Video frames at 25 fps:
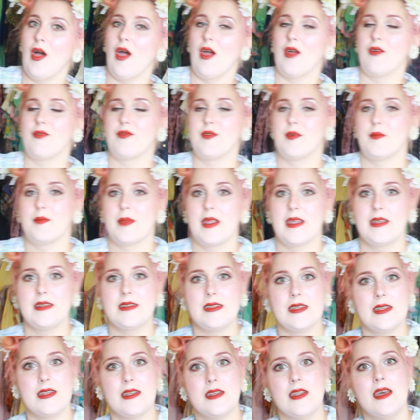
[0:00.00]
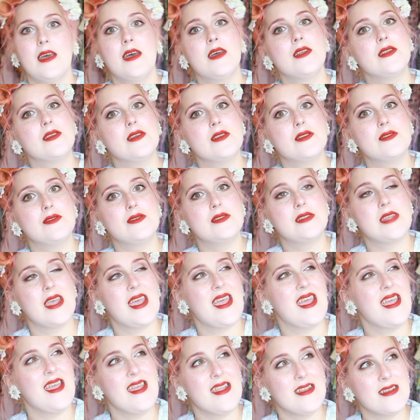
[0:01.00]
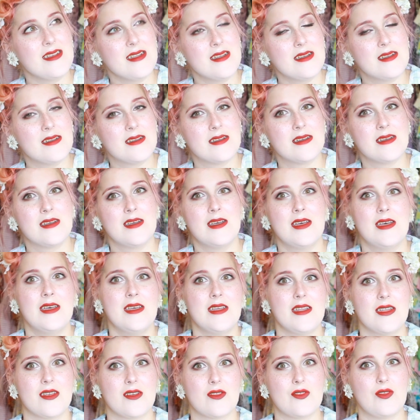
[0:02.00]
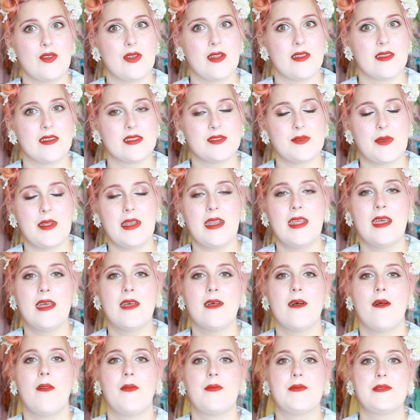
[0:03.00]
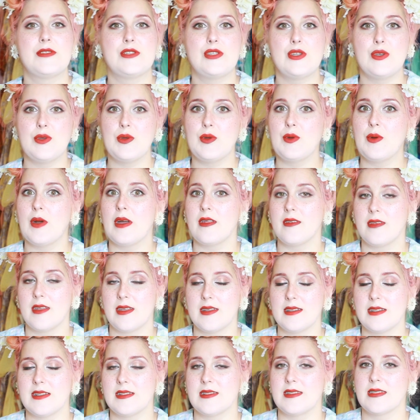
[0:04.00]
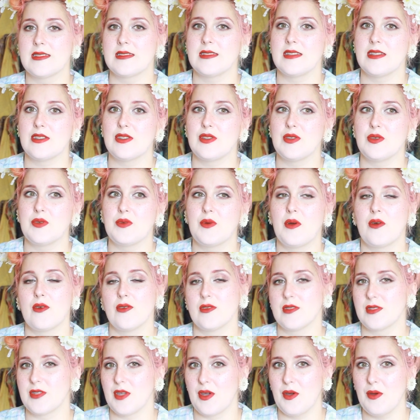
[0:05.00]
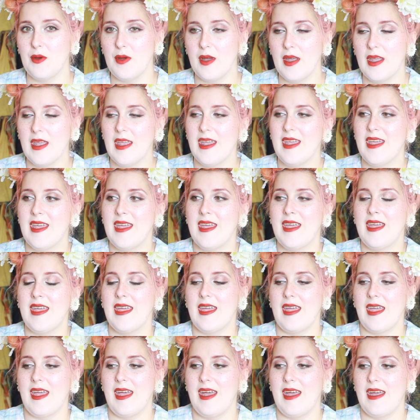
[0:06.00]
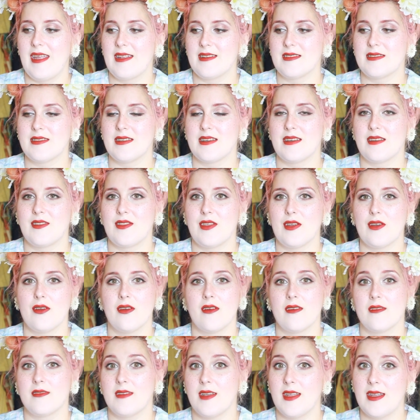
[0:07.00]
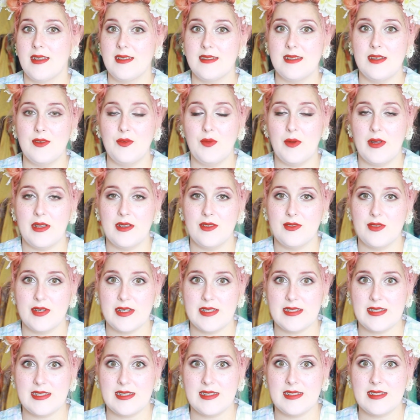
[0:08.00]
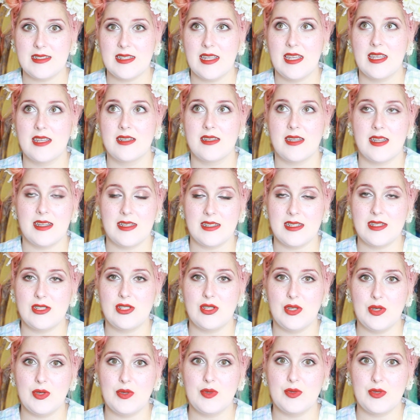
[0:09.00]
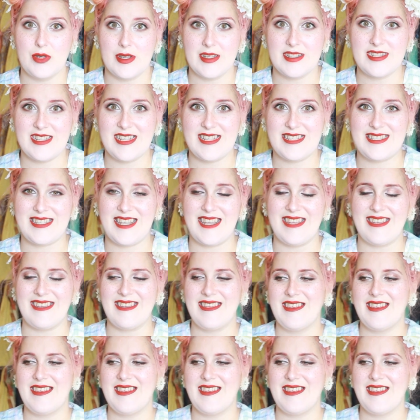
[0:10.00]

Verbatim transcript: are from nineteen ten, including this one, to nineteen sixty-two or so, and there are ninety-one dresses, ninety-two dresses